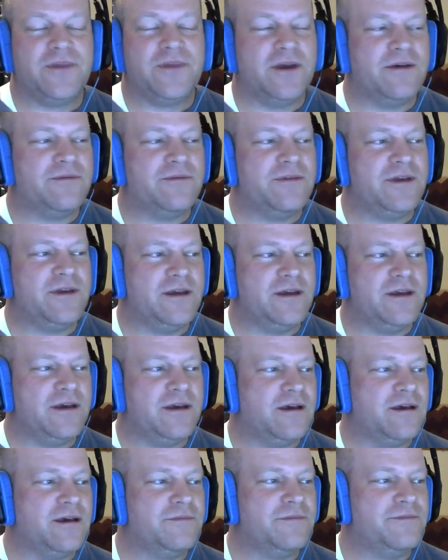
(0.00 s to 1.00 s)
of the
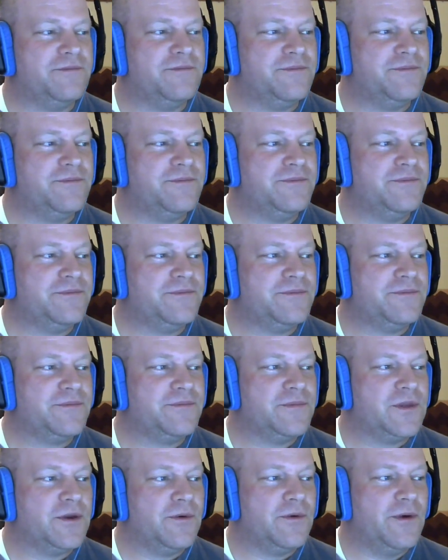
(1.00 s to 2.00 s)
uh,
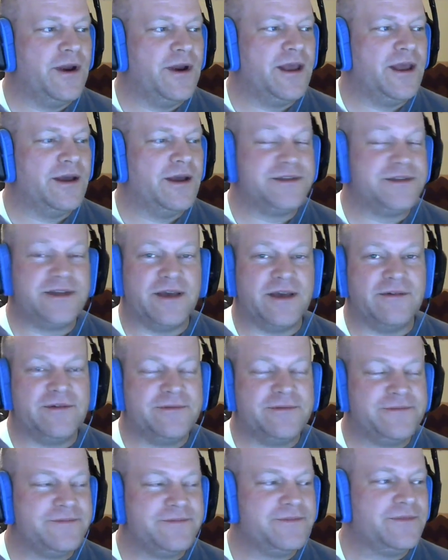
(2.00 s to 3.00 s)
Radeon seven.